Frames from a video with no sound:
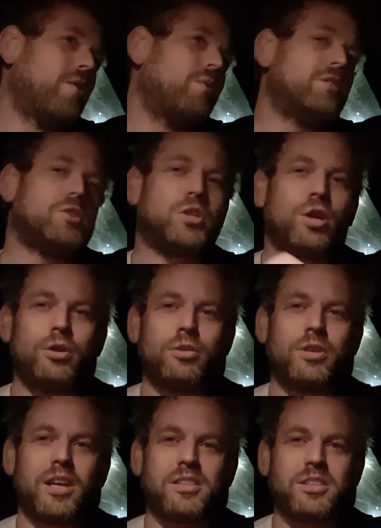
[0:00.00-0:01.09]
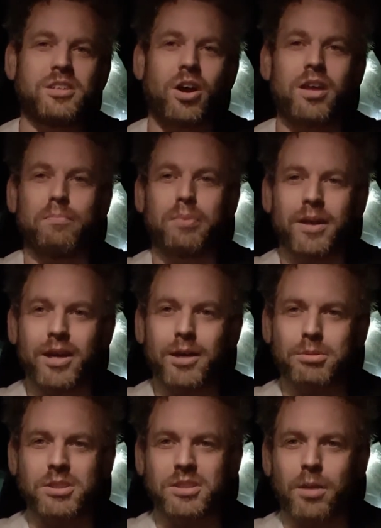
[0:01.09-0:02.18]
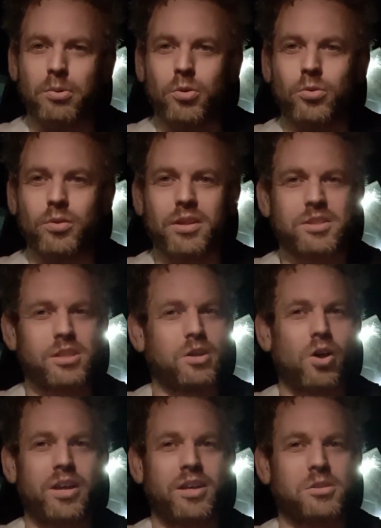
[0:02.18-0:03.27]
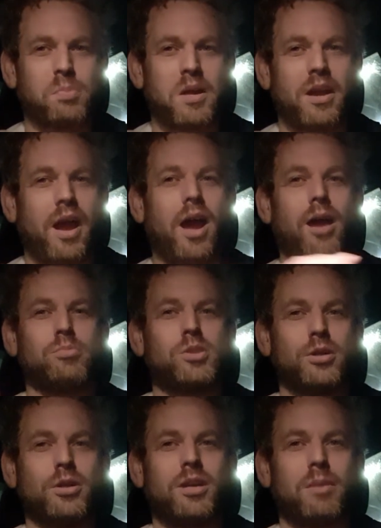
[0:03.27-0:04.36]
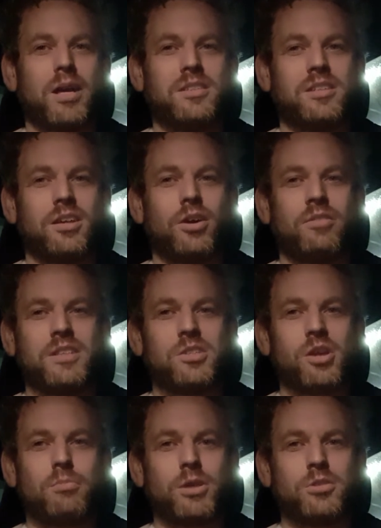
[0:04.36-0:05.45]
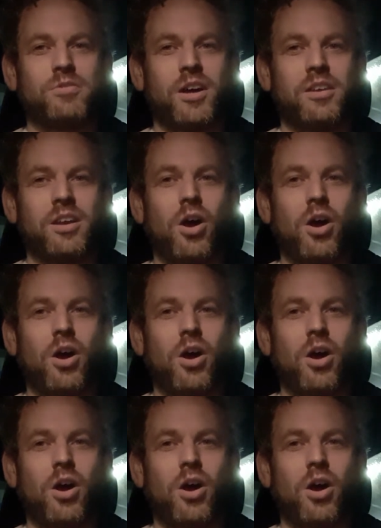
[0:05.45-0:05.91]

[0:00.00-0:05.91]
with the 2 gigs tonight and being able to double, tonight has been absolutely amazing. I've had so much fun.